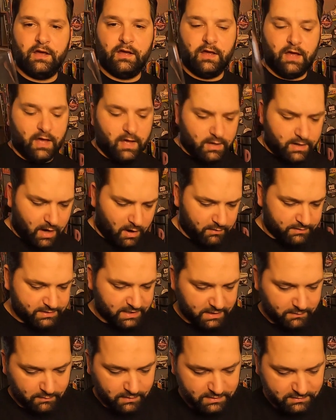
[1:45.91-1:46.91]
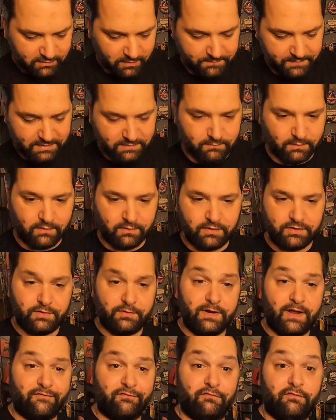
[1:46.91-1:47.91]
Uh, no, I'll tell you what. Let's grab this one. I'm going to do
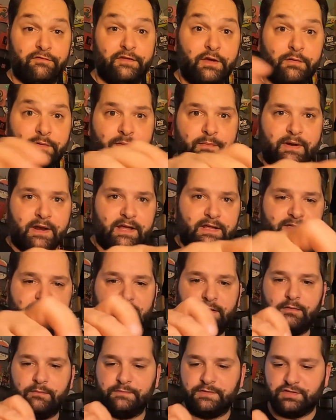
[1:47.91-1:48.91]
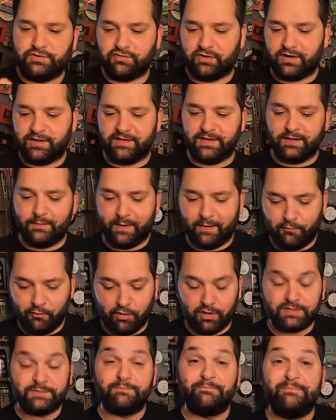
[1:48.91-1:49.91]
another review in a minute, so I'm just trying to think about
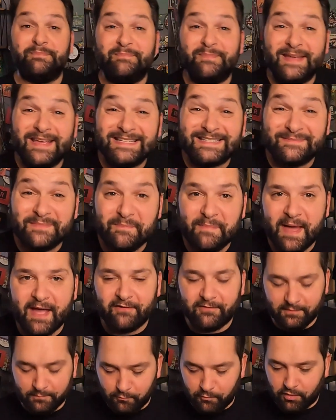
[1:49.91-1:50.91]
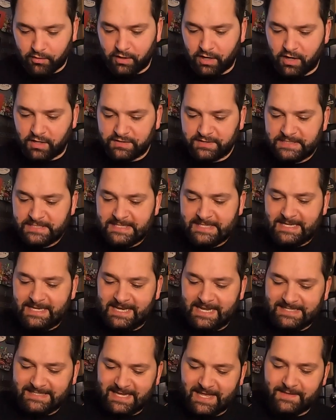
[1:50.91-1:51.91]
what beer's going to be better in what glass.
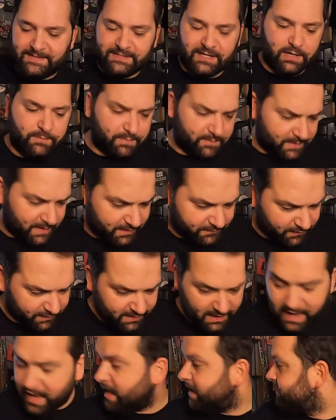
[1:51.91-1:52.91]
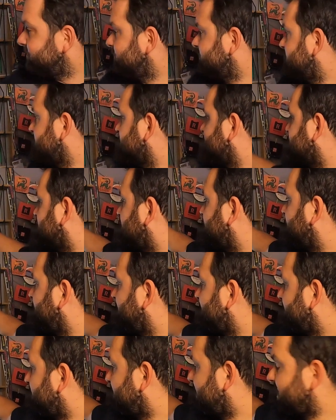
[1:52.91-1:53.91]
Let's get this open then, if I can, because I bite
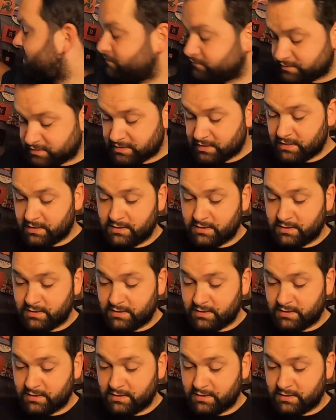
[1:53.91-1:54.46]
my nails.